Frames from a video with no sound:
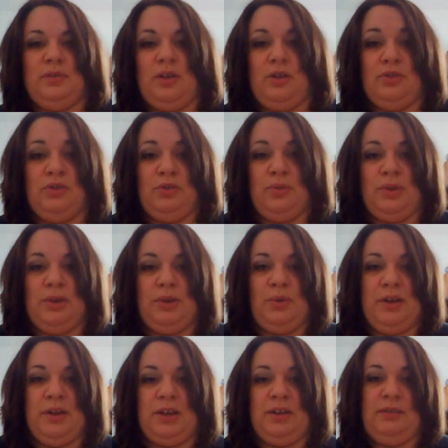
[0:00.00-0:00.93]
I'll do a
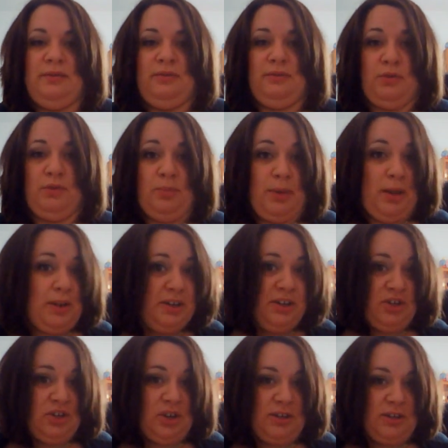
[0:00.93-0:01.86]
quick full
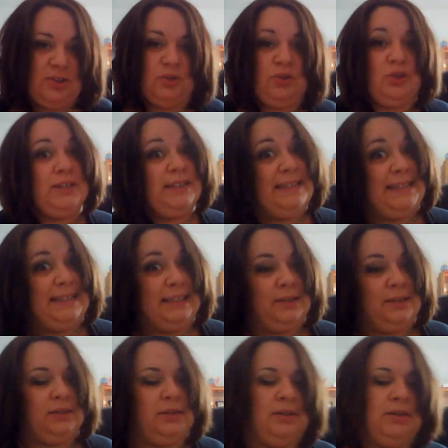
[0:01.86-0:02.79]
body shot so you can
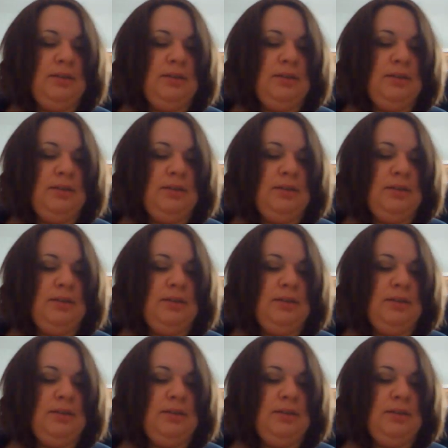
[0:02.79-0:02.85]
see.